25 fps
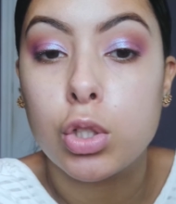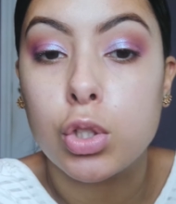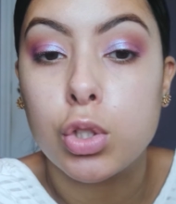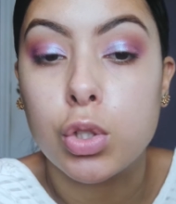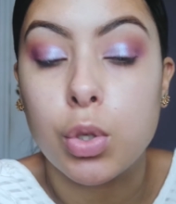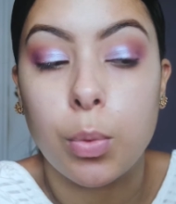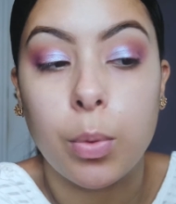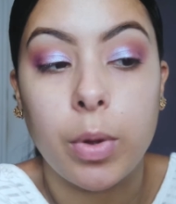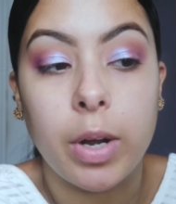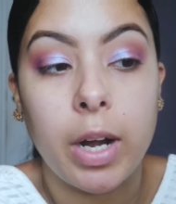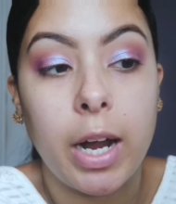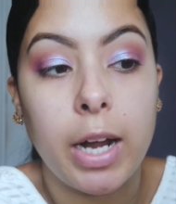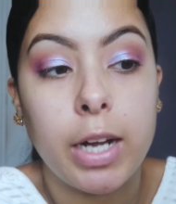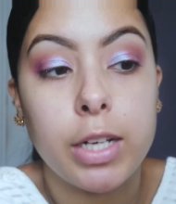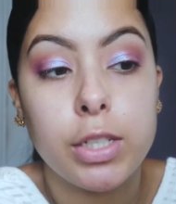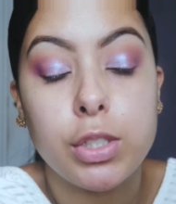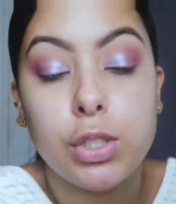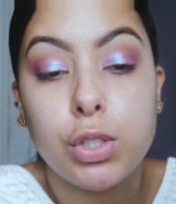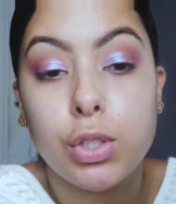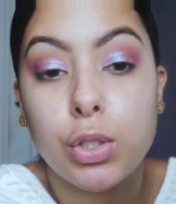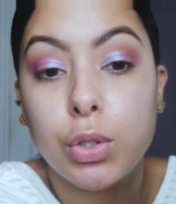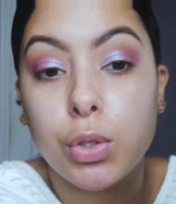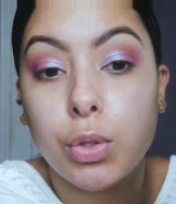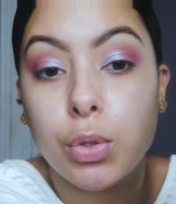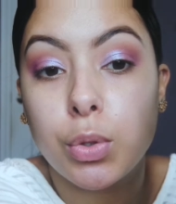So what I
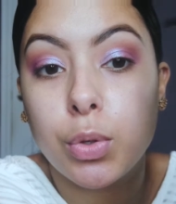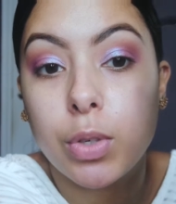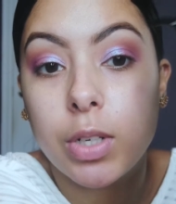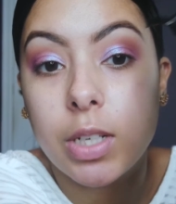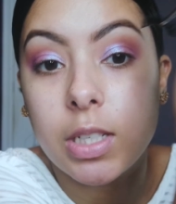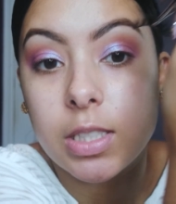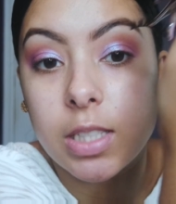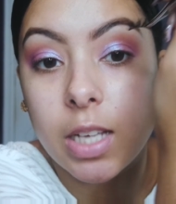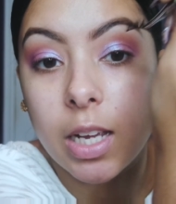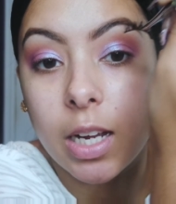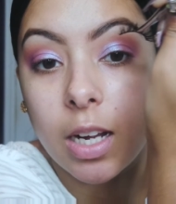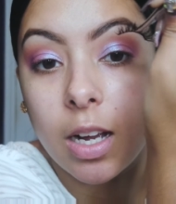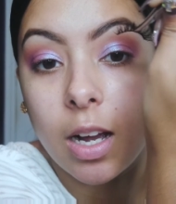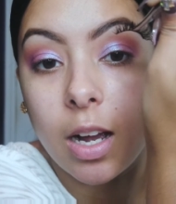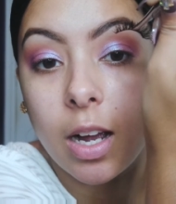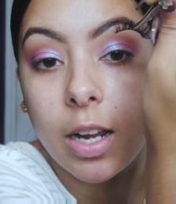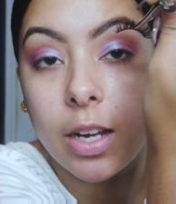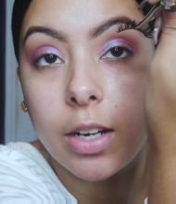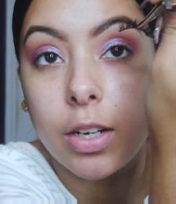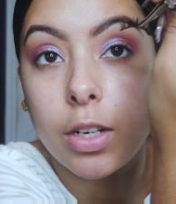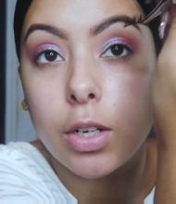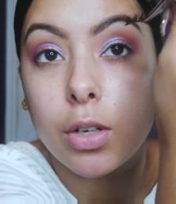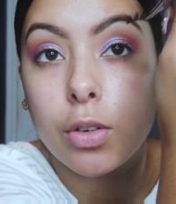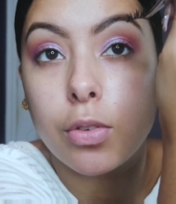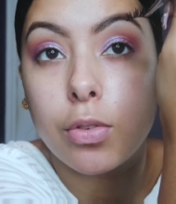do is I
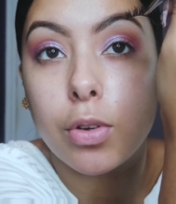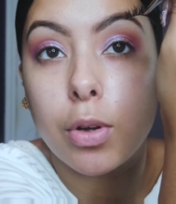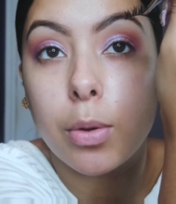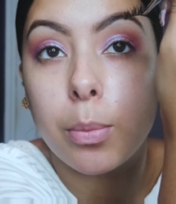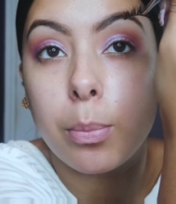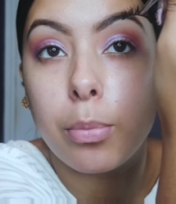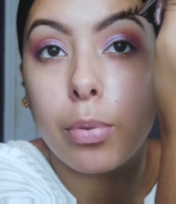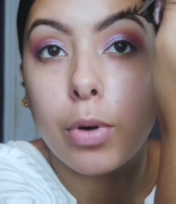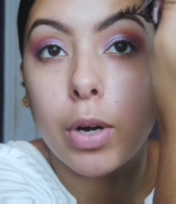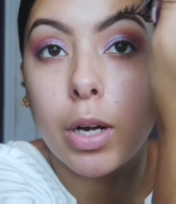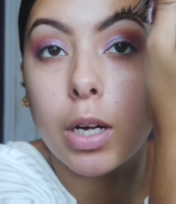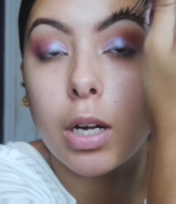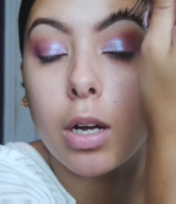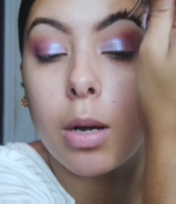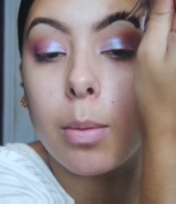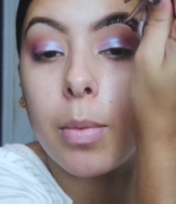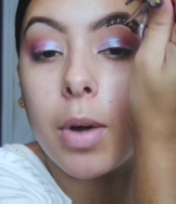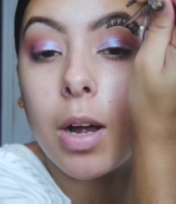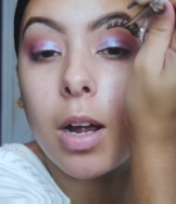kind of bring them